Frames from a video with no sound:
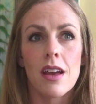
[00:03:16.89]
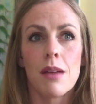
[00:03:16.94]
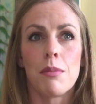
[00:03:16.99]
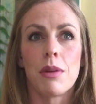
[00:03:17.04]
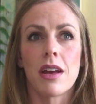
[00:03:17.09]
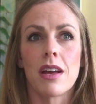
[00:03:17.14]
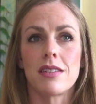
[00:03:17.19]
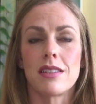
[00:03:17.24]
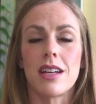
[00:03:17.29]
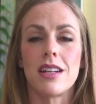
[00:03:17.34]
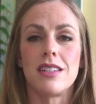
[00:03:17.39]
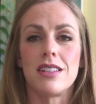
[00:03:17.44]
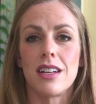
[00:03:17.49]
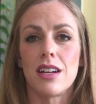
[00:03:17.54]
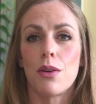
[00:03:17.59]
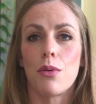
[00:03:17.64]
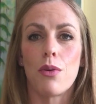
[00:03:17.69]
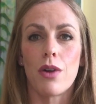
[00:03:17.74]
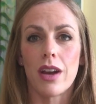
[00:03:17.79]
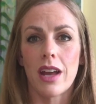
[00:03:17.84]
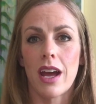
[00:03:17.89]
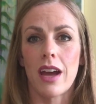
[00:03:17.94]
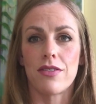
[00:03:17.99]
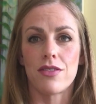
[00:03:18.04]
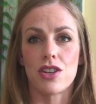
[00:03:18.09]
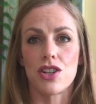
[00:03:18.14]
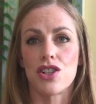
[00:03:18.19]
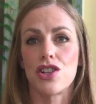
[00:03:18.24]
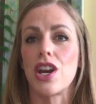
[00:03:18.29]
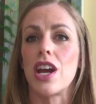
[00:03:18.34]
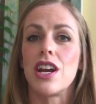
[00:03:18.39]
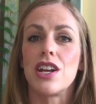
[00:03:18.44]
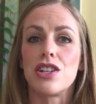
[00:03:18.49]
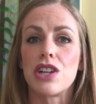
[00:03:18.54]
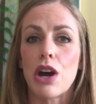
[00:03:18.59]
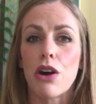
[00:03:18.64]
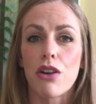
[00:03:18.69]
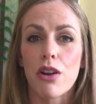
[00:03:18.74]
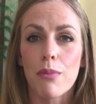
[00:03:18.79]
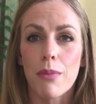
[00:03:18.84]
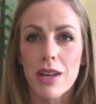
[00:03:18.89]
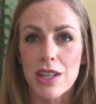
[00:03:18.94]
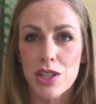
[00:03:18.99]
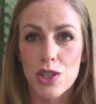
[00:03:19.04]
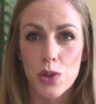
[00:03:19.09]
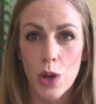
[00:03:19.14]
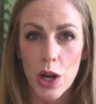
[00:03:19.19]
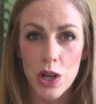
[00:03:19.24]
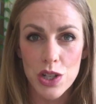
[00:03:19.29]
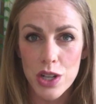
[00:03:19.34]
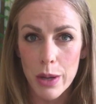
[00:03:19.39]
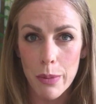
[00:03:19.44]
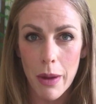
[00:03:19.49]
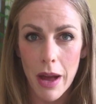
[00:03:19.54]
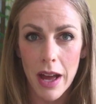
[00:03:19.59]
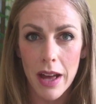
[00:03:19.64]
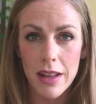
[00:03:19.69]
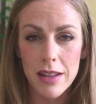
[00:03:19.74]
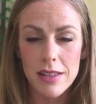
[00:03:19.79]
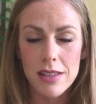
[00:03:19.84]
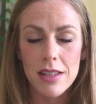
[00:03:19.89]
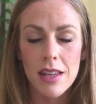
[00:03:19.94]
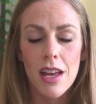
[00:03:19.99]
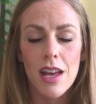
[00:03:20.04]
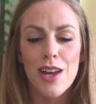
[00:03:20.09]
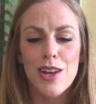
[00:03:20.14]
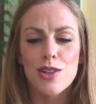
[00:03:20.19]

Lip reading: because I didn't want to have to change out of my stretchy pants.